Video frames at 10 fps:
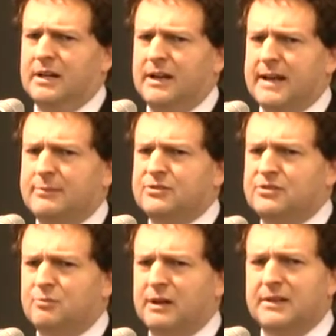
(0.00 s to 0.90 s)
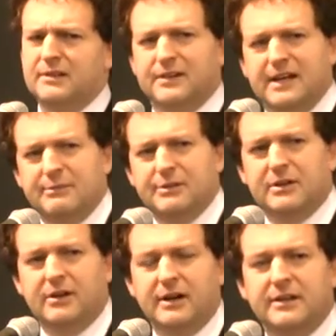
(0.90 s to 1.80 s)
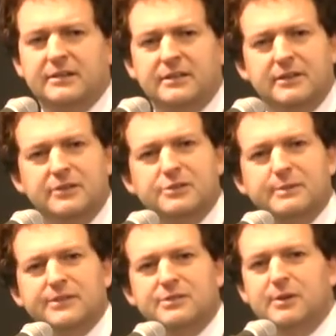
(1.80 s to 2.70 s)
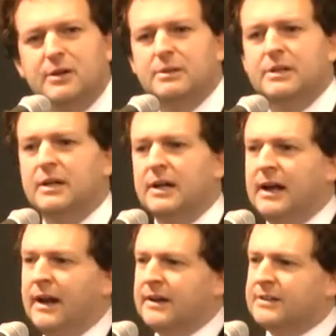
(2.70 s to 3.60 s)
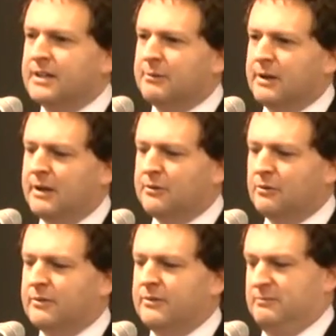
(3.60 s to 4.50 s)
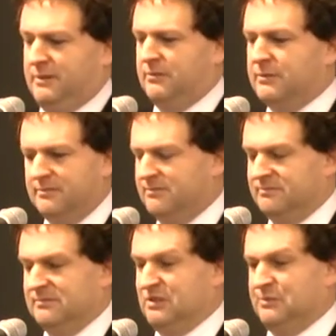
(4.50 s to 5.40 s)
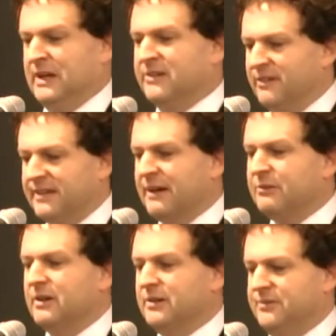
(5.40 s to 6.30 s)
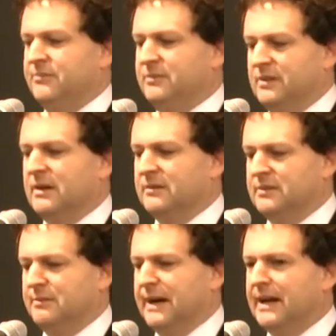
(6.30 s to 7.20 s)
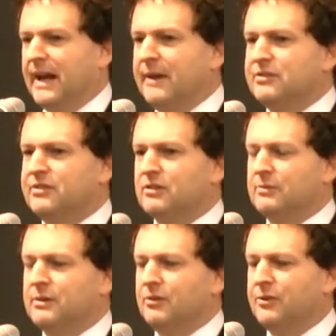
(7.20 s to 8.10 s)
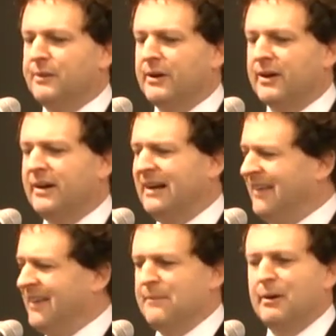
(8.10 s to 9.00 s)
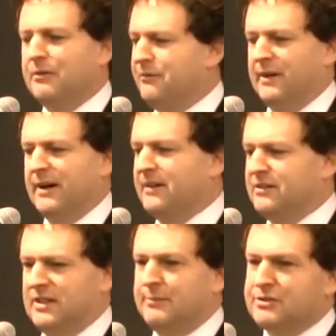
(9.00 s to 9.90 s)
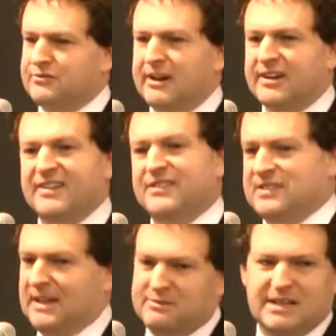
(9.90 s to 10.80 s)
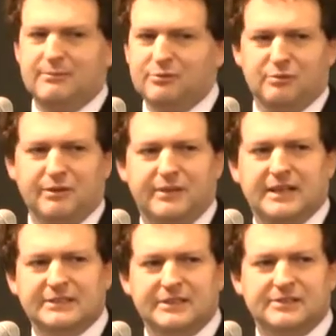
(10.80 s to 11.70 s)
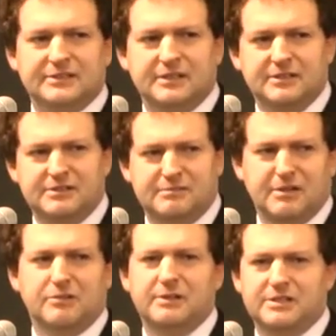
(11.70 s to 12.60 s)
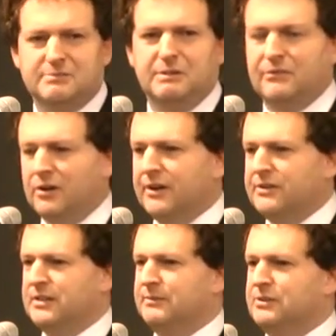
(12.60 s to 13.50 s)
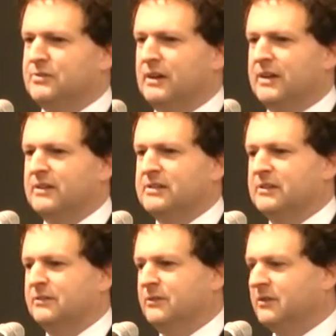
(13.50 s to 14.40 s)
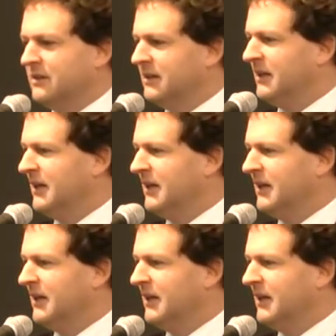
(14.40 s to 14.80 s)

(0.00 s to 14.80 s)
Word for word: a lab in Sweden, the name of the guy alluded to me at this moment, to see what he thought of it. We thought, respectively, they were the The, the main labs in Europe and North America. They both found Nosema ceranae in the same samples we found it in, so there's no question we've got Nosema ceranae. So if, you're,